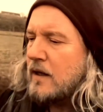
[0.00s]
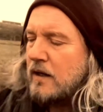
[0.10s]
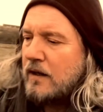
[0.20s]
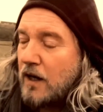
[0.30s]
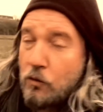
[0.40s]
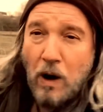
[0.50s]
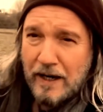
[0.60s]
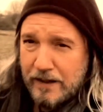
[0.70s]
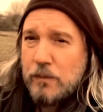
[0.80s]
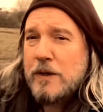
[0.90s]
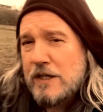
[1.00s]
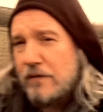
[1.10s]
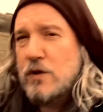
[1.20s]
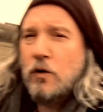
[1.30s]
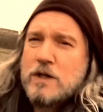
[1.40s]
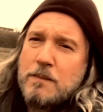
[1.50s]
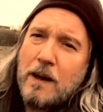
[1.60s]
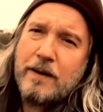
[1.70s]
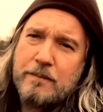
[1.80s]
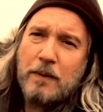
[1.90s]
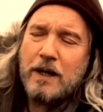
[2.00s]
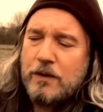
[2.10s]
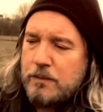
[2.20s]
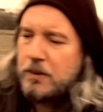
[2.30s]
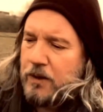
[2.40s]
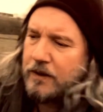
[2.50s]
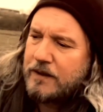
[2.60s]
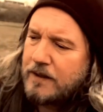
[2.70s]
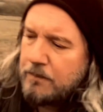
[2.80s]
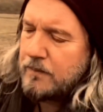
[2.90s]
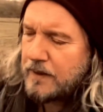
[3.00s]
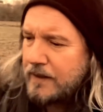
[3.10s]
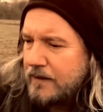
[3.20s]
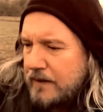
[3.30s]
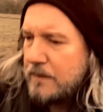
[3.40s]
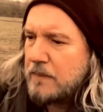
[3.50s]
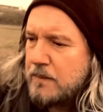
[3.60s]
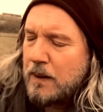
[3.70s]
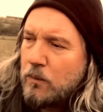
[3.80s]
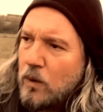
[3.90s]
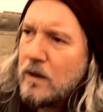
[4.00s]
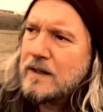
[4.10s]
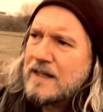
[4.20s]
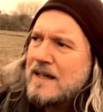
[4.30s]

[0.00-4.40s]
Orion, which I've talked about in my other book, in my work.